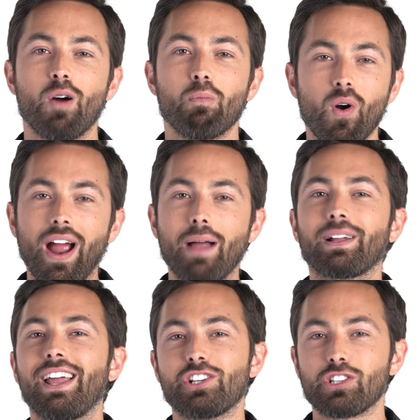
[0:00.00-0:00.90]
more
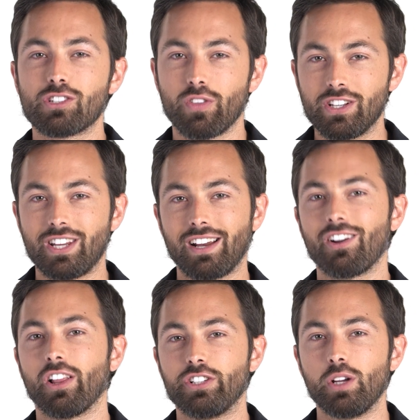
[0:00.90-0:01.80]
applications for this
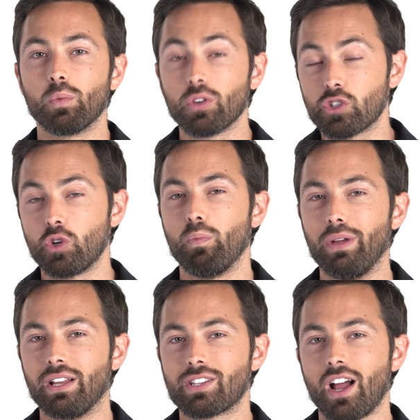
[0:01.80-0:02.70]
technology will soon
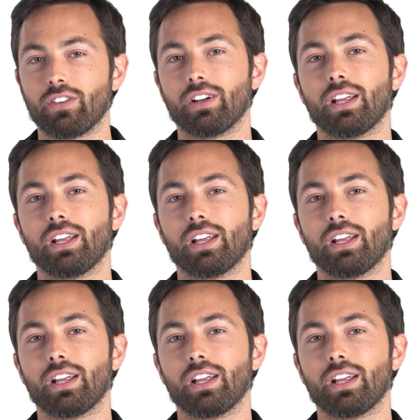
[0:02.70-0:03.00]
be discovered.